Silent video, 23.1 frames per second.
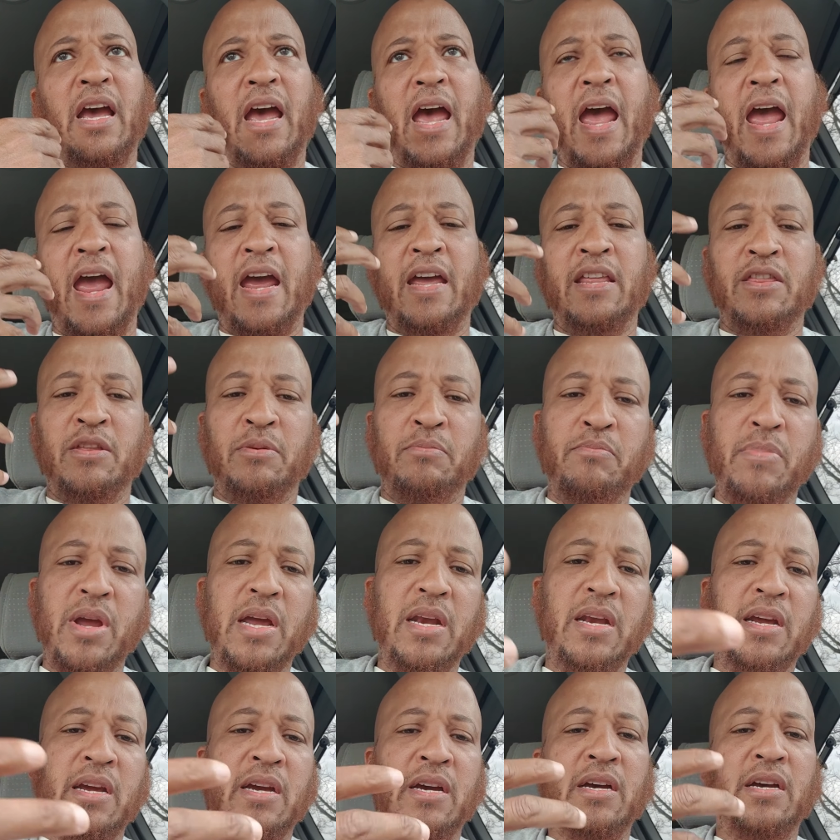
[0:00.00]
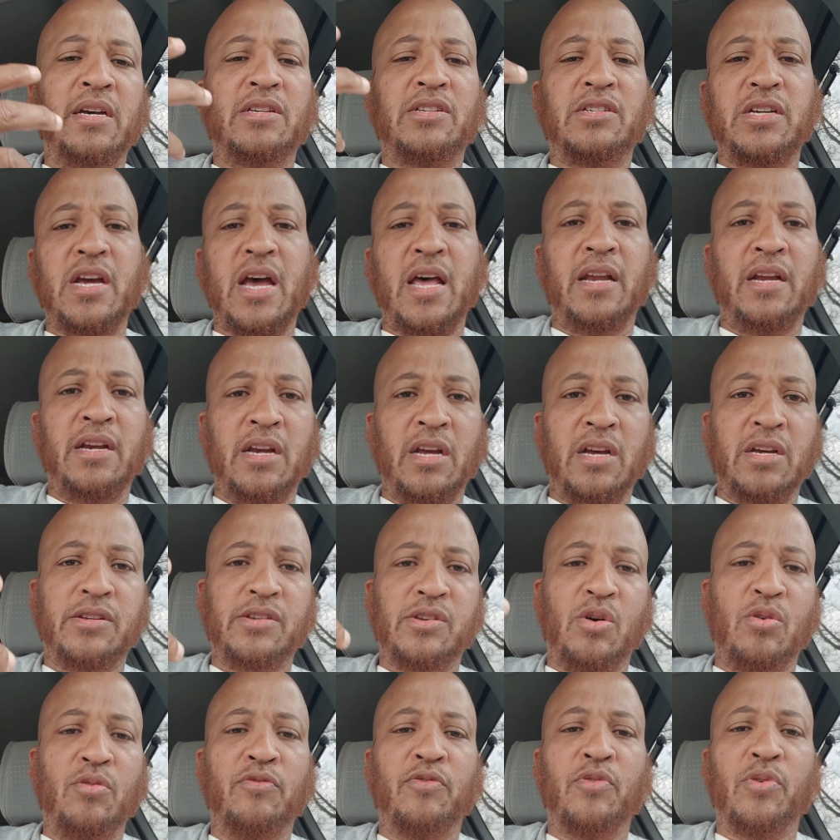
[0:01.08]
And the media is telling us
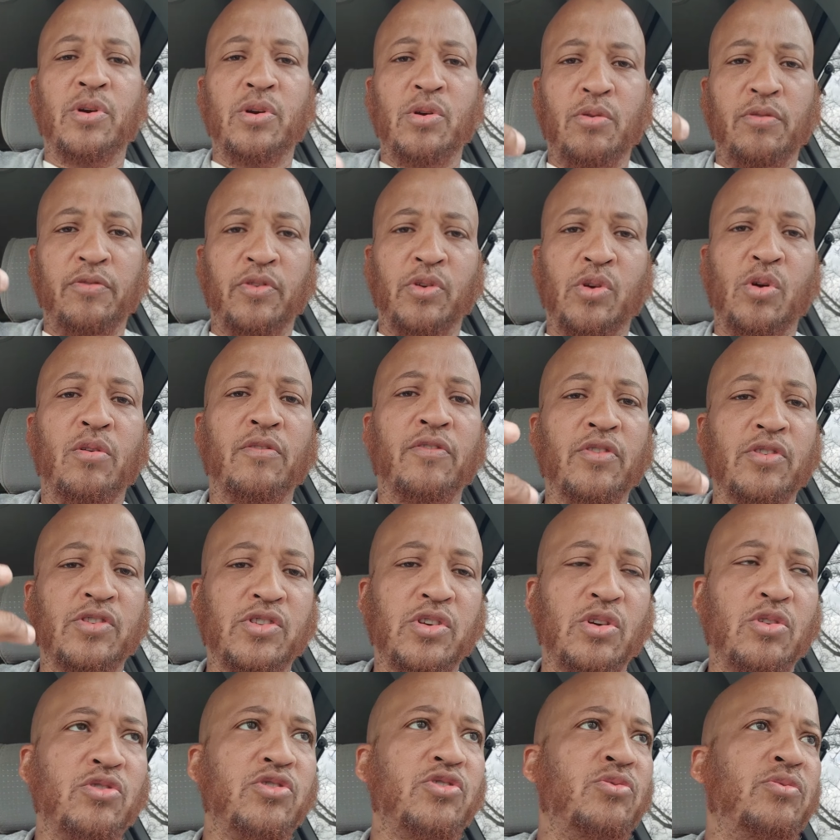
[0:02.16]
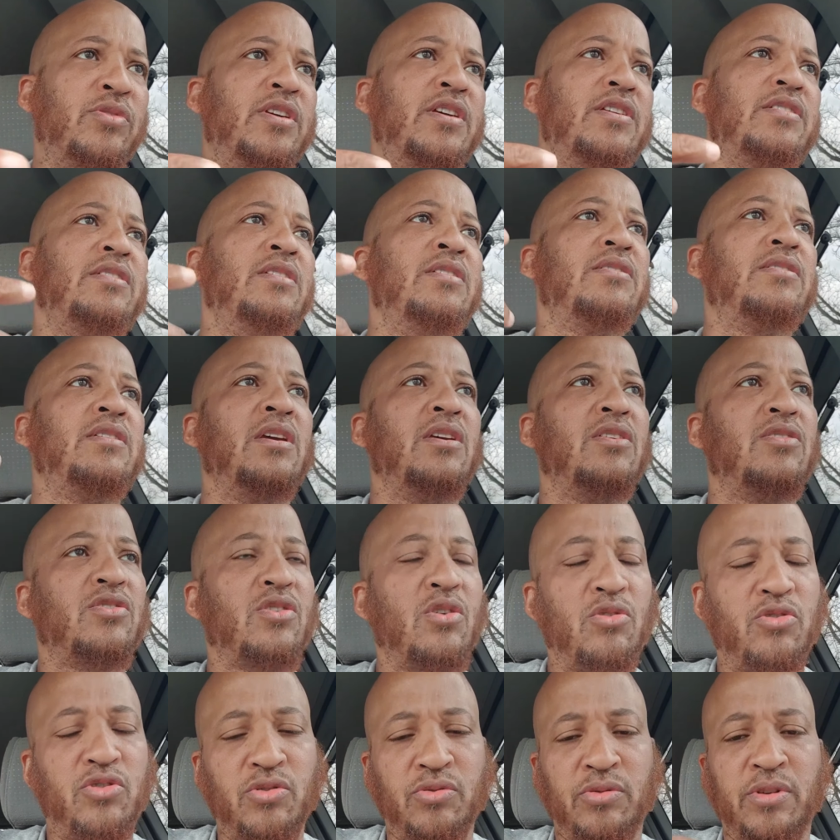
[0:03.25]
over and over and over, social distancing,
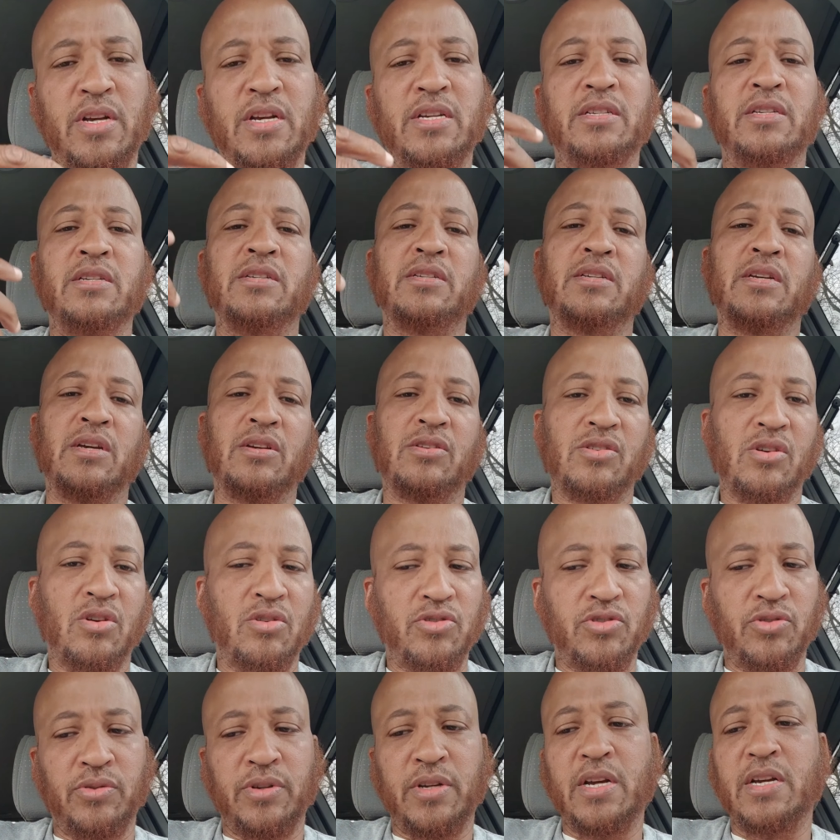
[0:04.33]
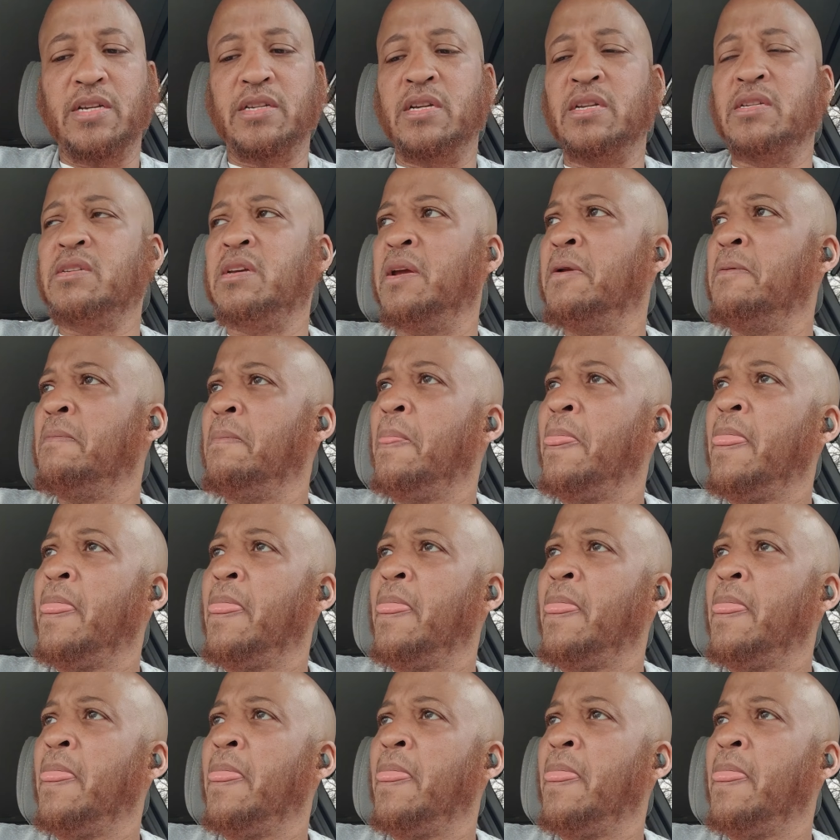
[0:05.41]
social distancing, social distancing.